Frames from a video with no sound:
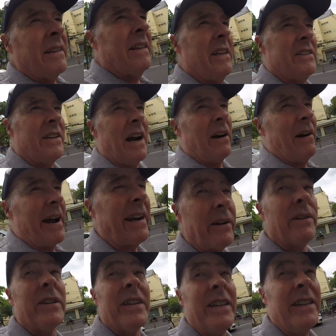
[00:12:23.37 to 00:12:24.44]
there's no
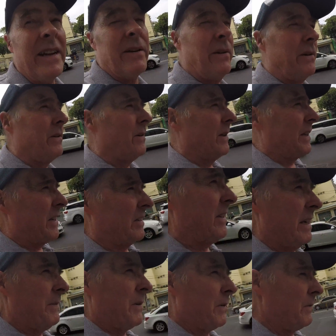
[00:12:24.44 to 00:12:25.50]
accuracy there at all. It
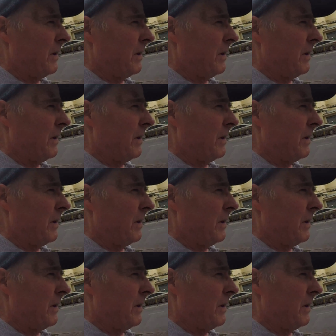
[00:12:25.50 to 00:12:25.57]
doesn't give you a